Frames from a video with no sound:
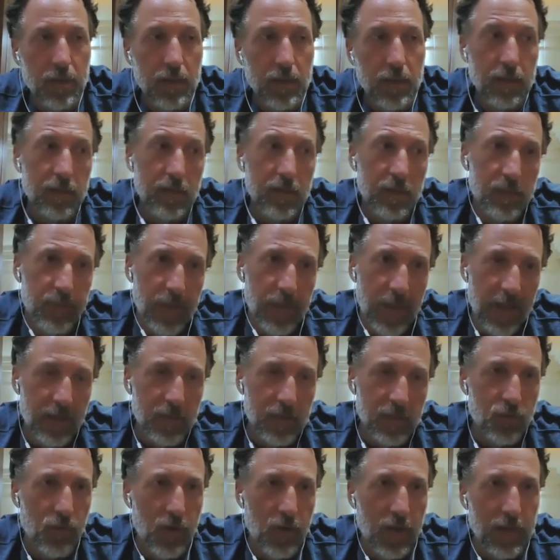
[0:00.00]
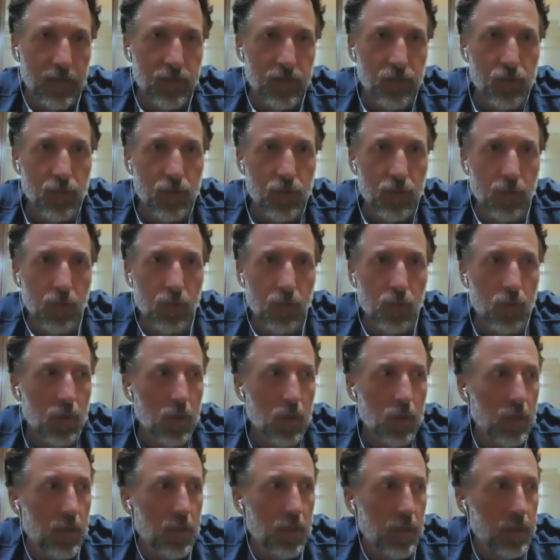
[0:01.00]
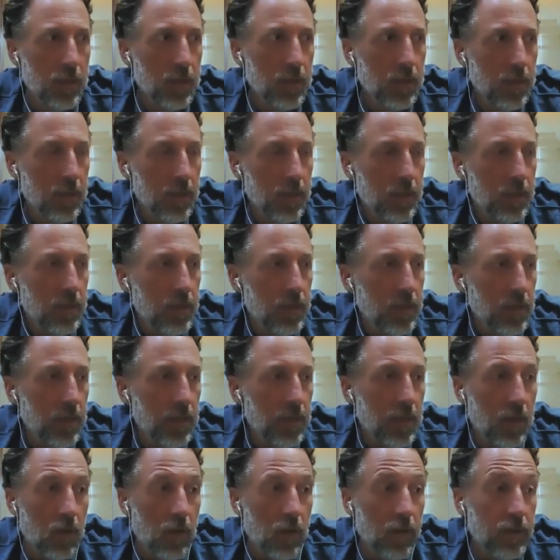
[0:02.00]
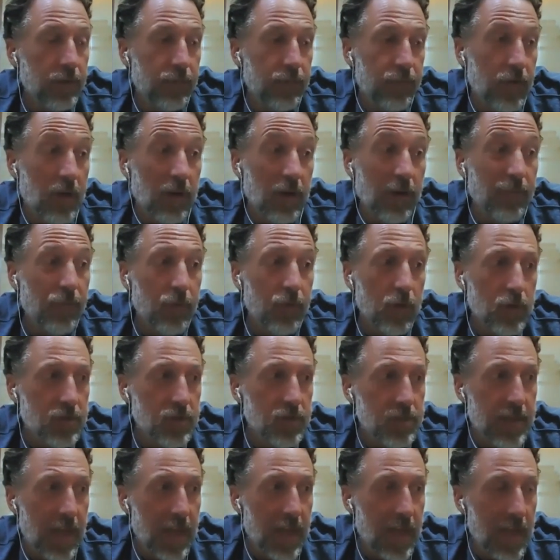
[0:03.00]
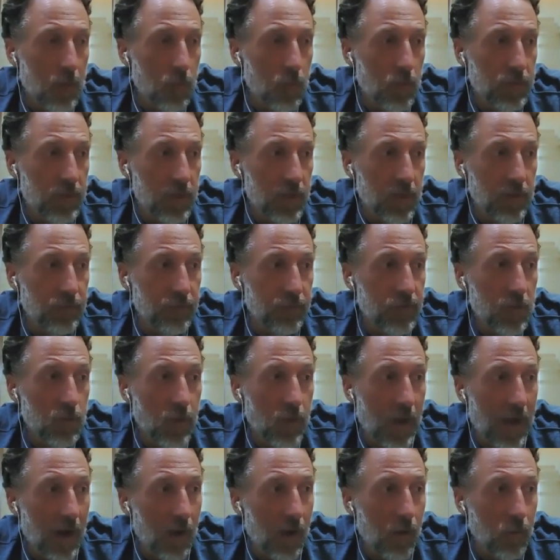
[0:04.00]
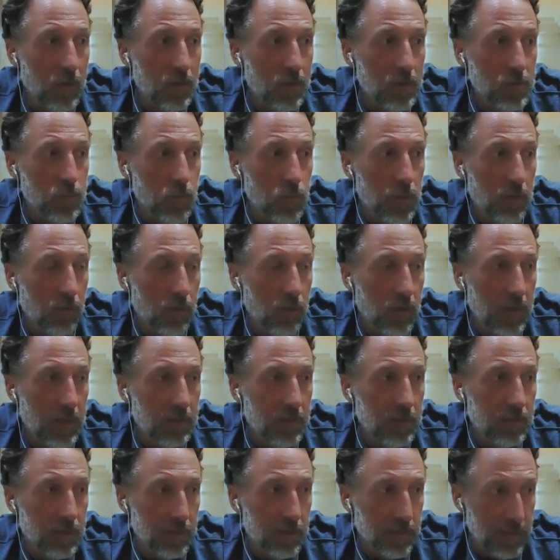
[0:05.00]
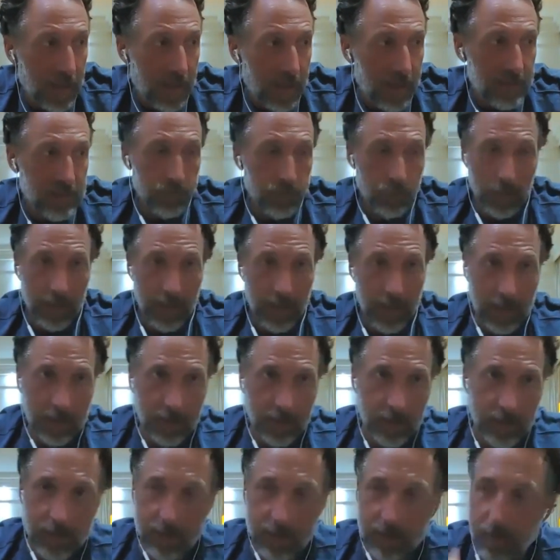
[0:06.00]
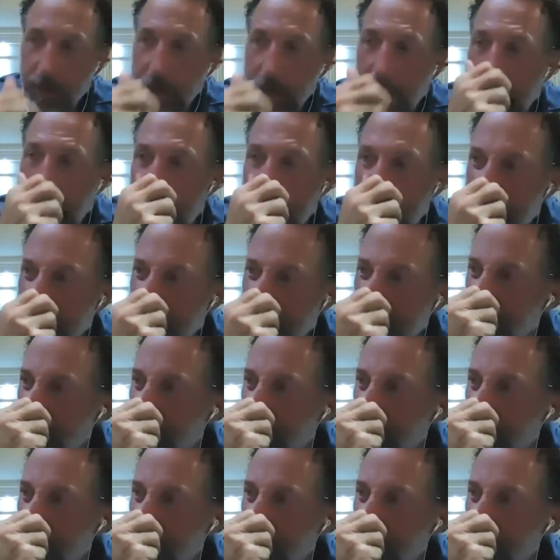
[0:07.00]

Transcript: in this past race to, on the very first day, within a few hours, we were in last place, and